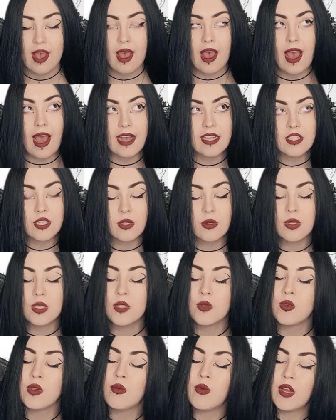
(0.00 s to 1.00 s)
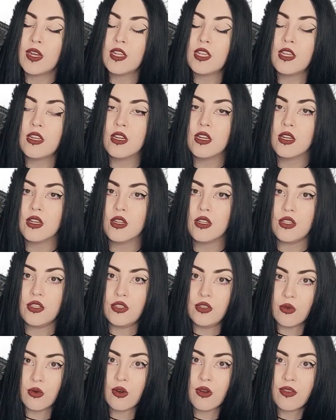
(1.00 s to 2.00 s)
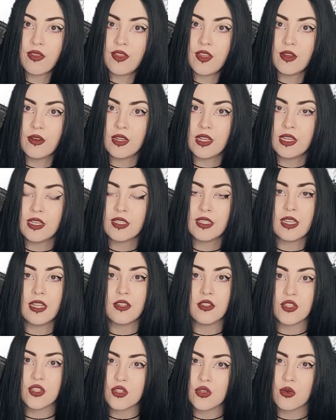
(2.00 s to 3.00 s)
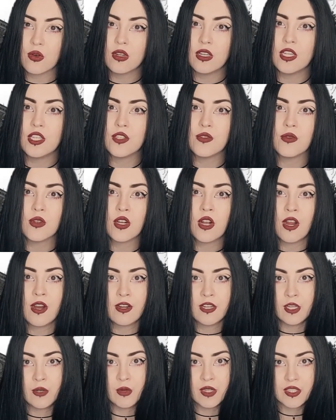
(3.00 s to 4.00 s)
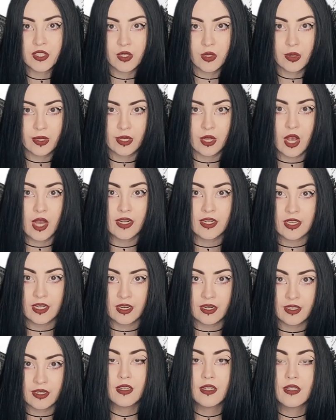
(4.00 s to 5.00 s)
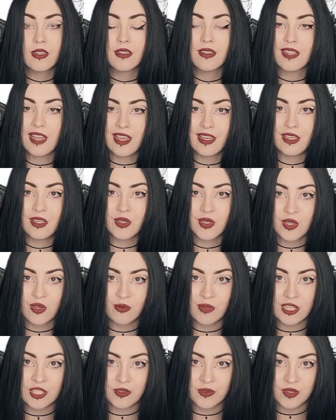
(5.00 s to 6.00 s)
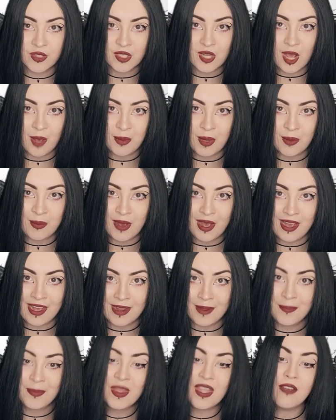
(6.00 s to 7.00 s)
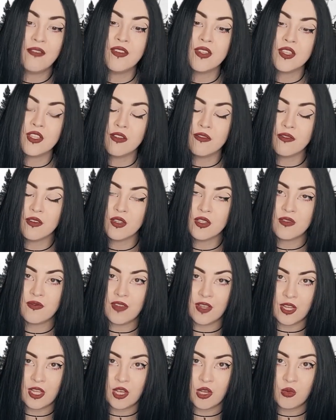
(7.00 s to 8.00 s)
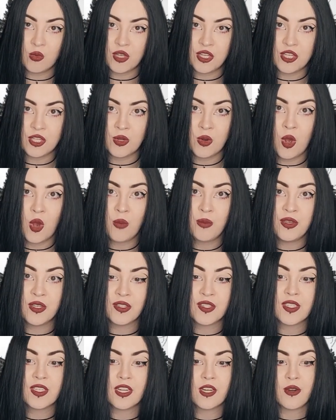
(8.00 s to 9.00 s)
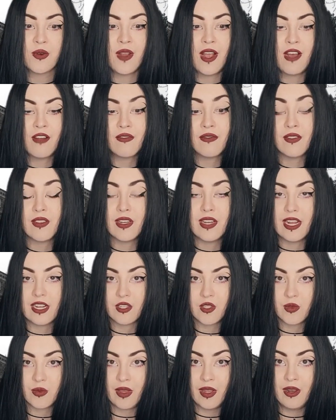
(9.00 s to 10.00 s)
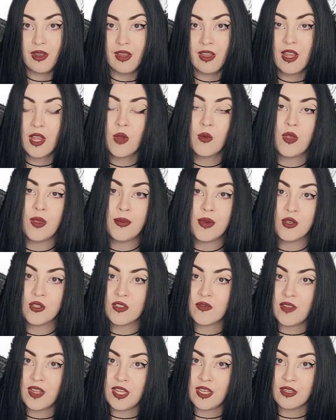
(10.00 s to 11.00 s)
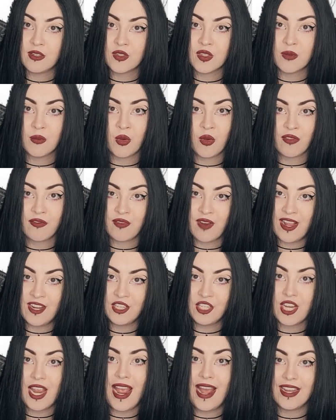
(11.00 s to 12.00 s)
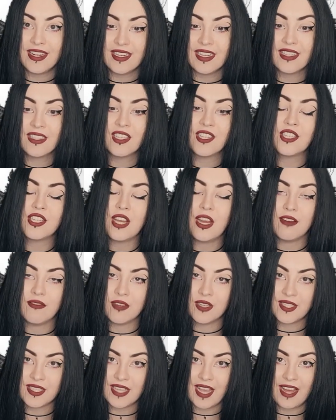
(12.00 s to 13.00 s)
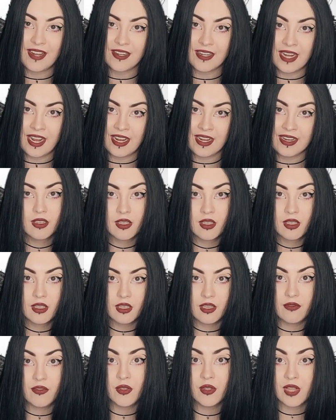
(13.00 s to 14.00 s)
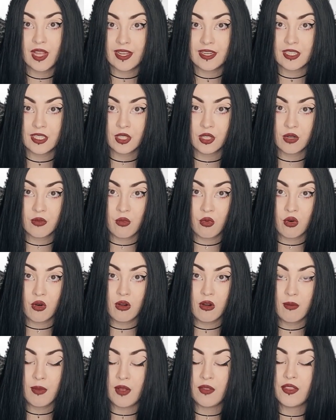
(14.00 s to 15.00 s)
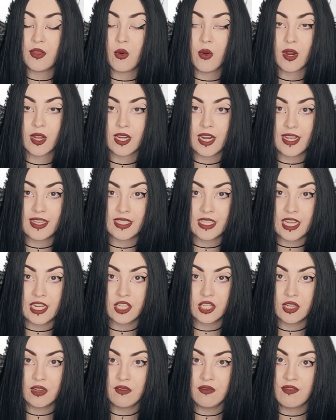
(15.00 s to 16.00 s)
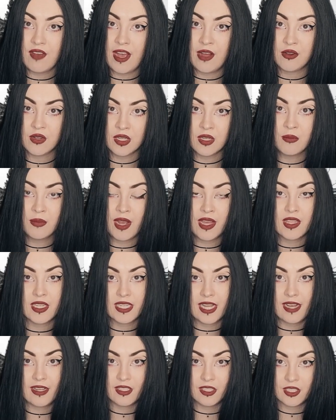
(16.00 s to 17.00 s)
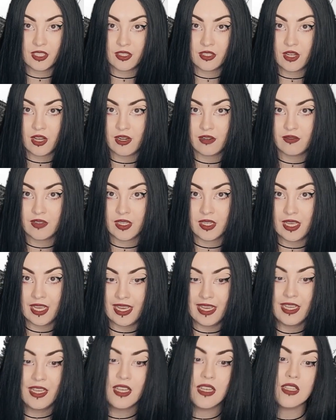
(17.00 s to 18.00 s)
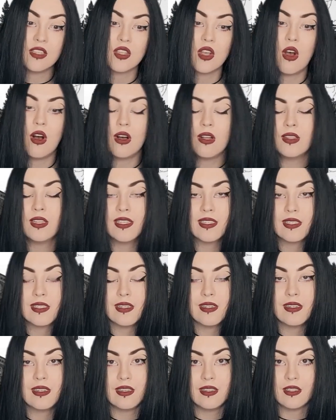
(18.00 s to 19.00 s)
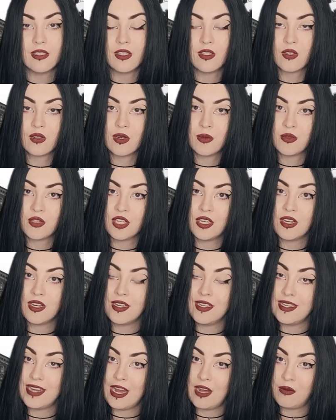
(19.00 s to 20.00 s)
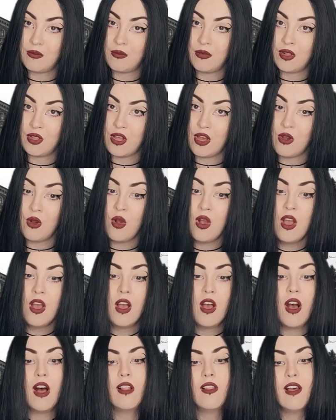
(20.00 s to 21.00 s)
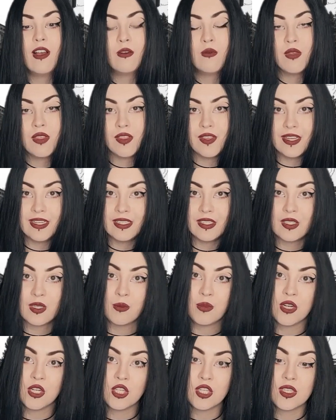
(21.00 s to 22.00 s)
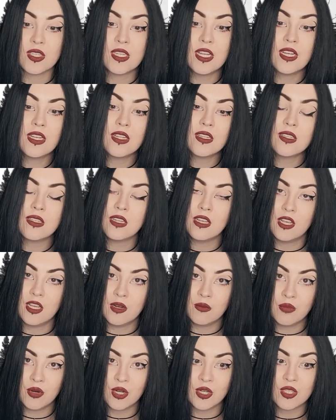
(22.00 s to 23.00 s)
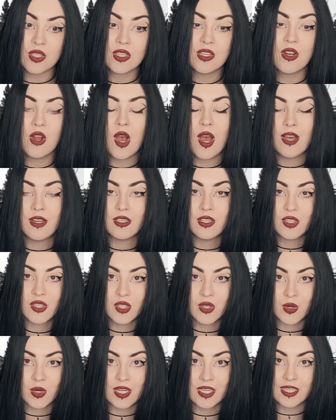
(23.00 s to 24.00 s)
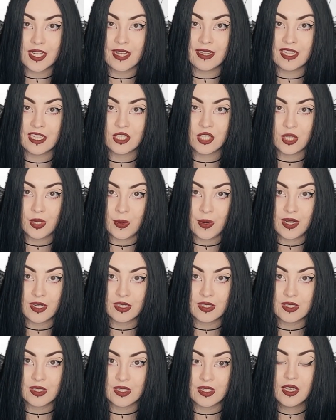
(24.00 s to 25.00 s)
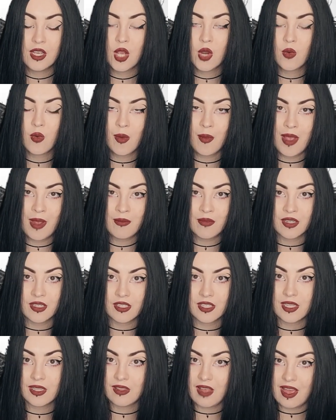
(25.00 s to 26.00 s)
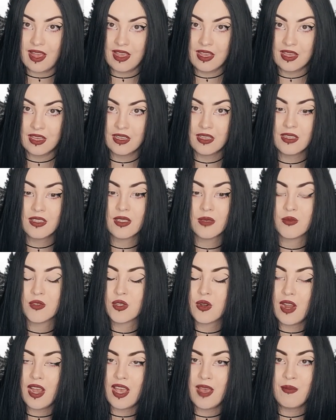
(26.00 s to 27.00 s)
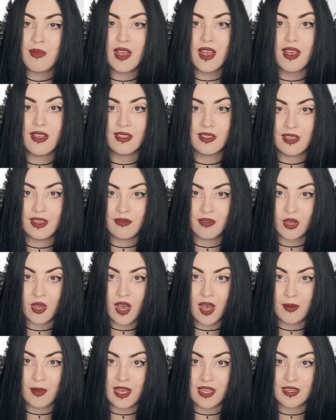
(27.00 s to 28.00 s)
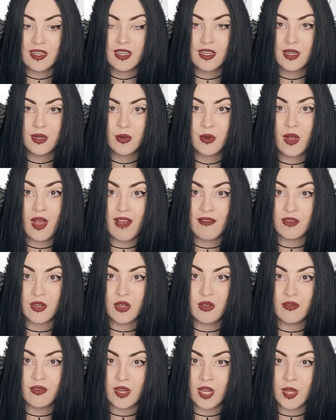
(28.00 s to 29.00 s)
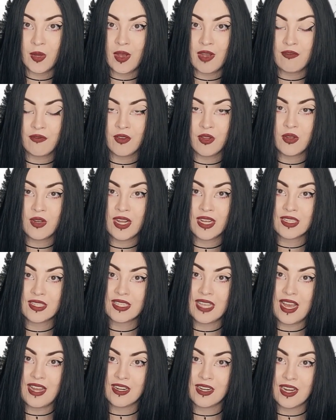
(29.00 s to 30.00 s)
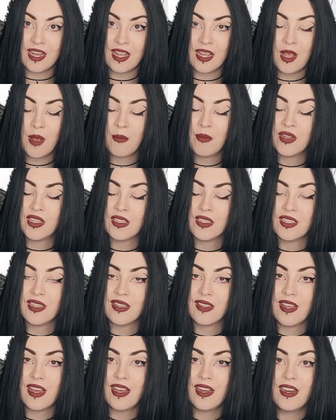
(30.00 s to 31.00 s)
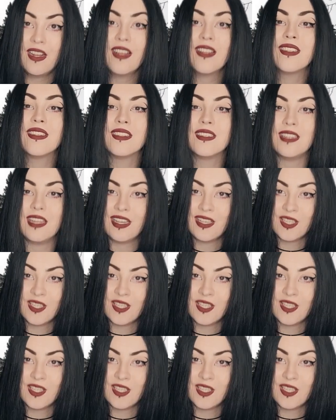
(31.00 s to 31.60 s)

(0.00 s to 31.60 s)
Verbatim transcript: As always, we want to hear your theories and stories regarding what's going on here. Thank you so much for stopping by. If it's your first video, we do hope you'll stick around for the next one. We post videos in both French and English every Saturday. If you'd like to learn more about the organization founded by the talented Donovan King, it's all listed in the description down below, along with links to purchase tickets to in person haunted storytelling tours. Remember to like, subscribe, and leave a comment. We'll have a new video out for you next Saturday, but until then, stay